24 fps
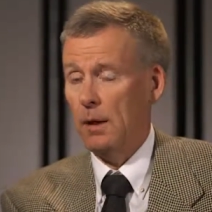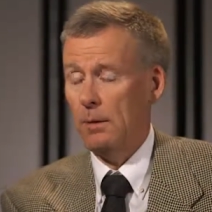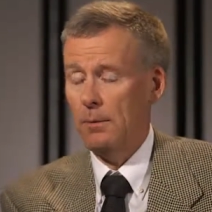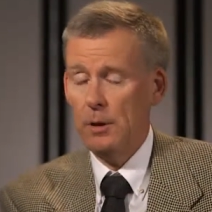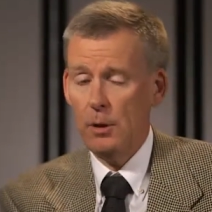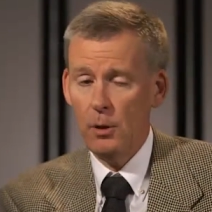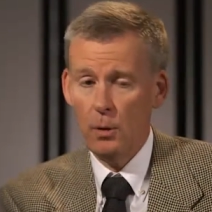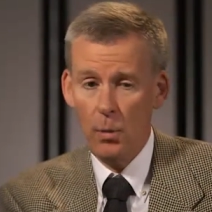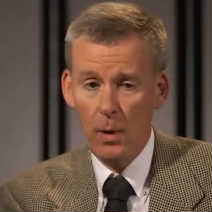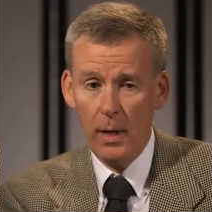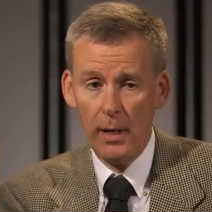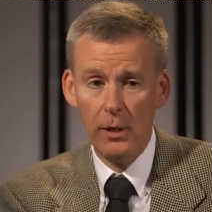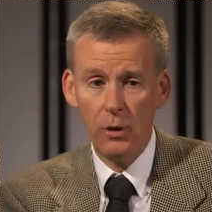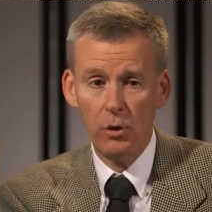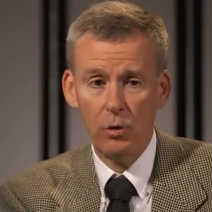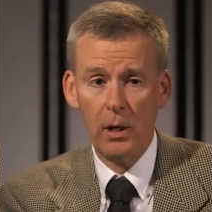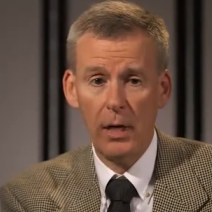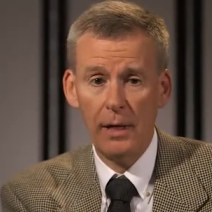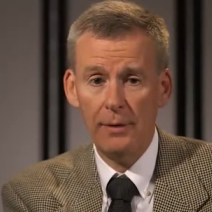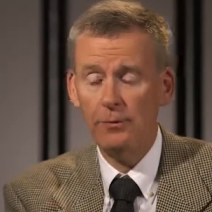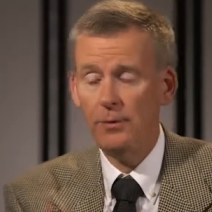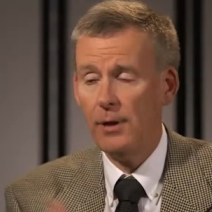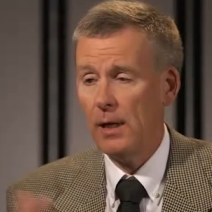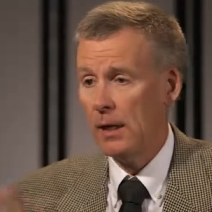I mean, you want to
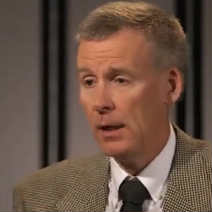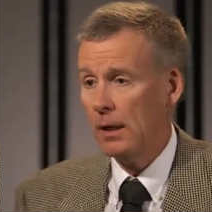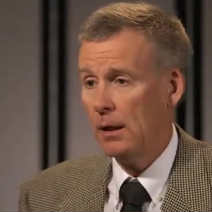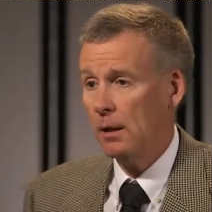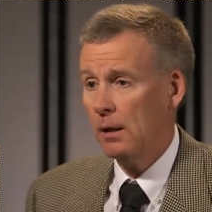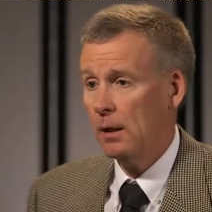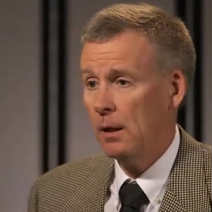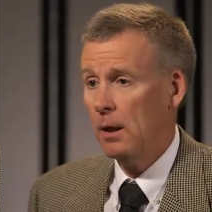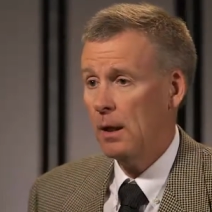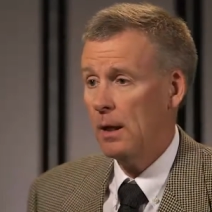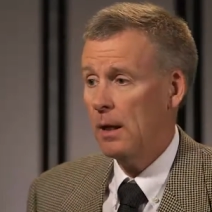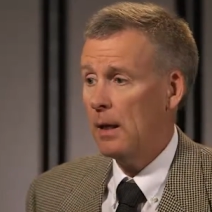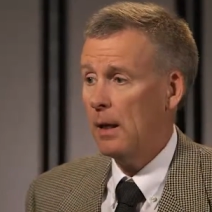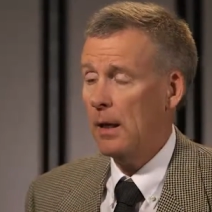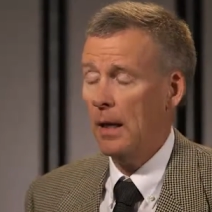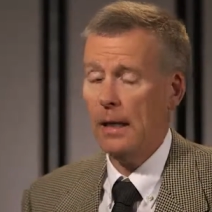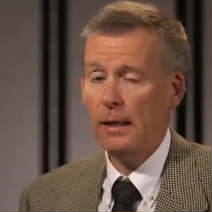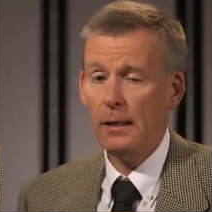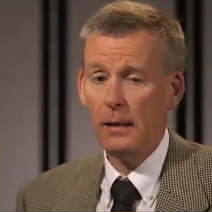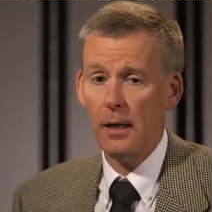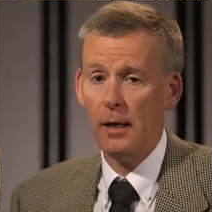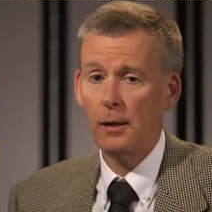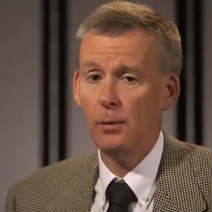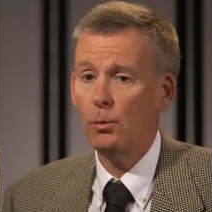drive, take it,
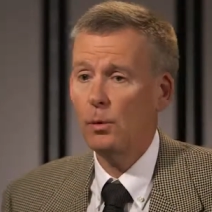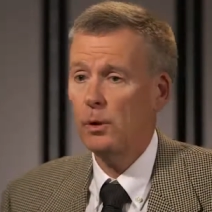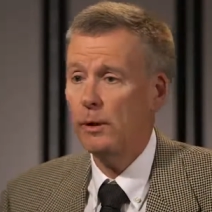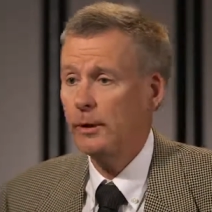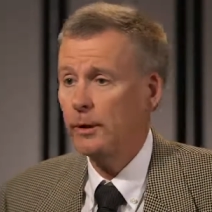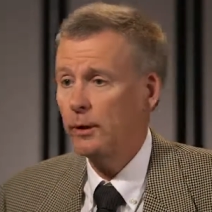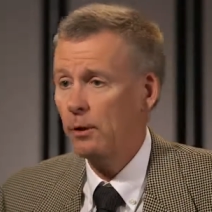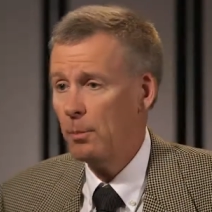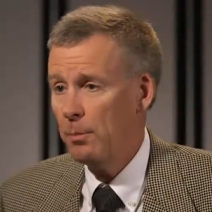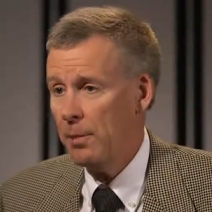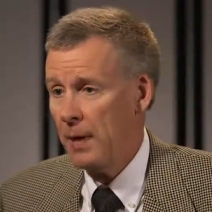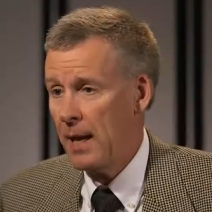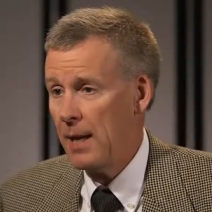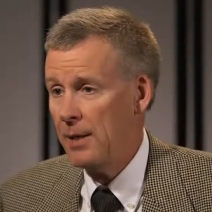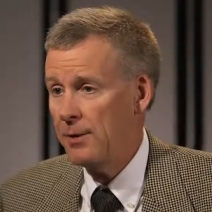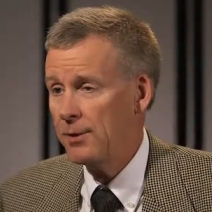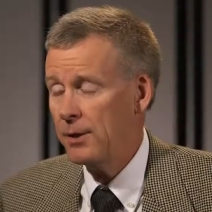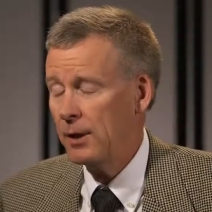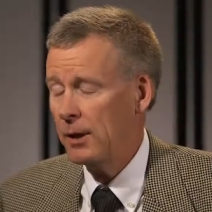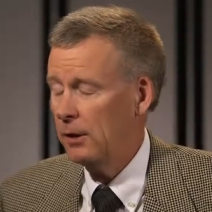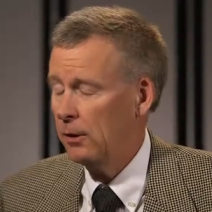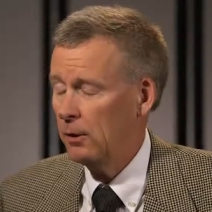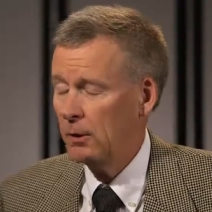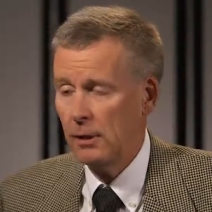and God willing, you'll
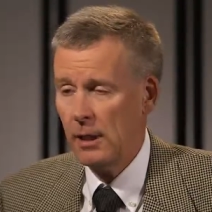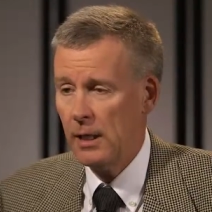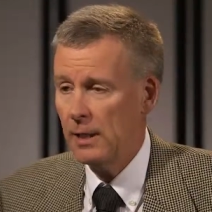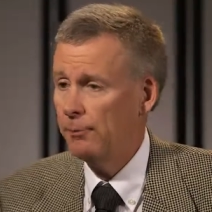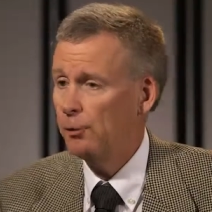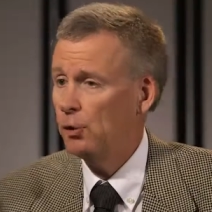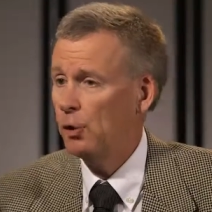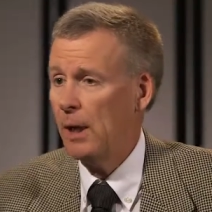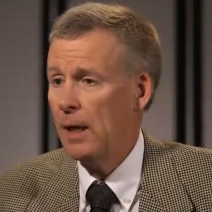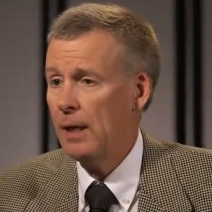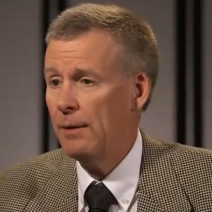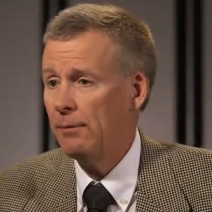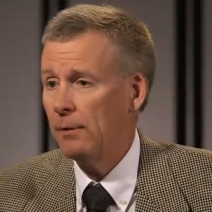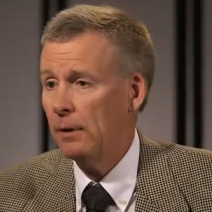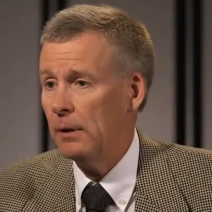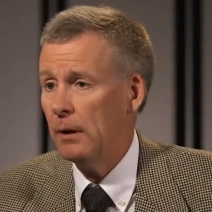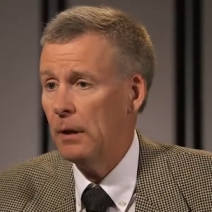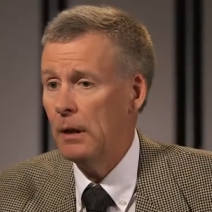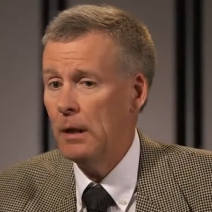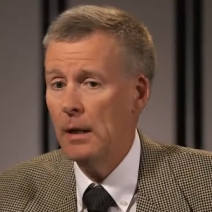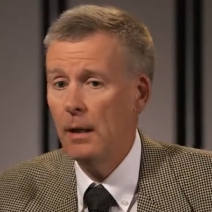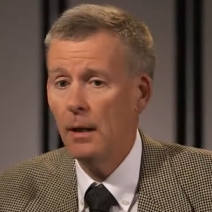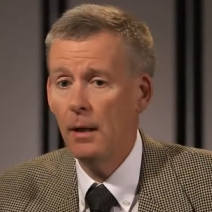pass it and you'll keep driving.